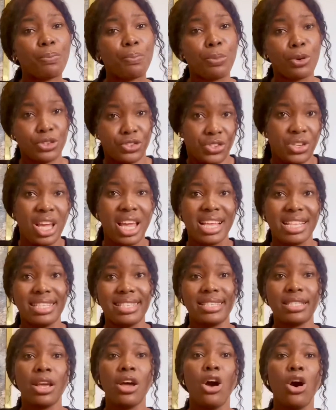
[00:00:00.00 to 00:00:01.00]

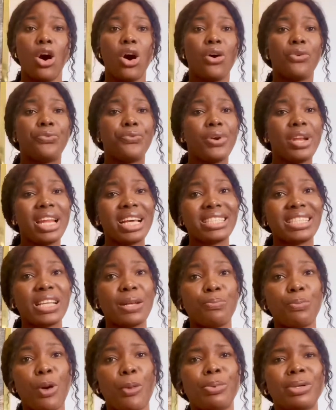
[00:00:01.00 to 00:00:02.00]
purchase of real
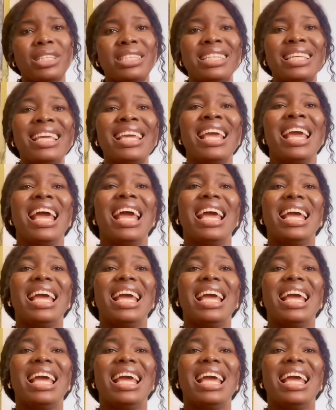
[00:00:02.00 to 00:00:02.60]
estate property